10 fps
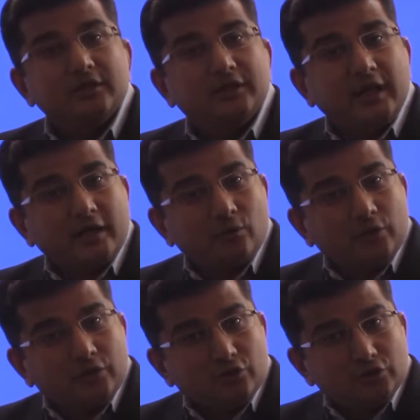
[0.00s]
Check
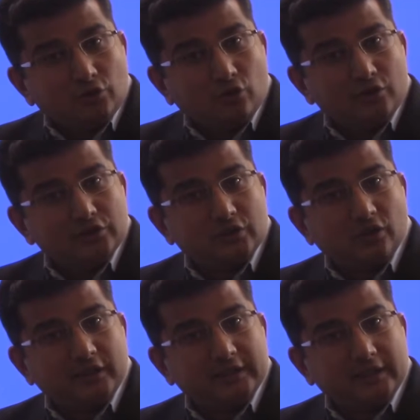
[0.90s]
with your solar
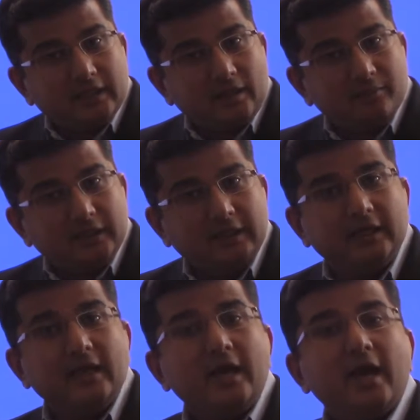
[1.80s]
installation
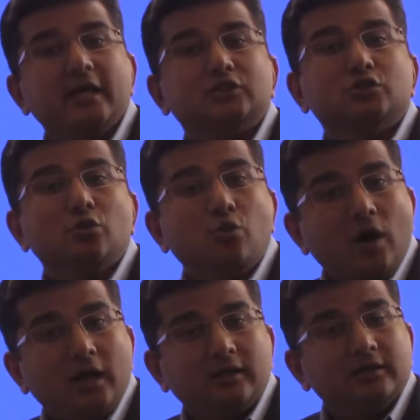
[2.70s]
company as to
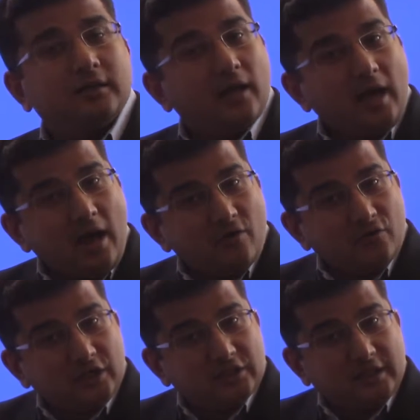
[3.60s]
what the
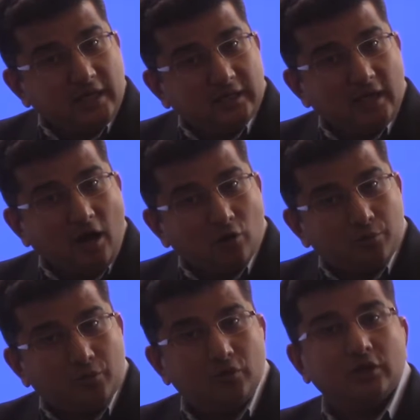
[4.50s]
average daily
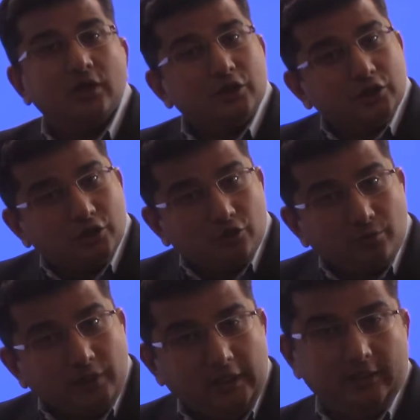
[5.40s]
output
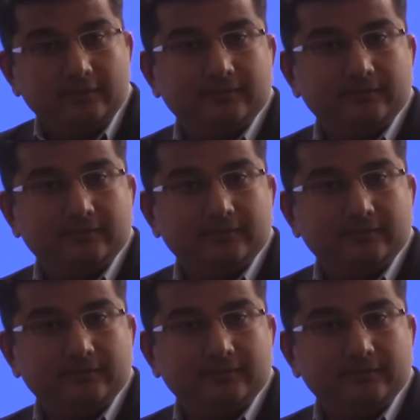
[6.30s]
should be.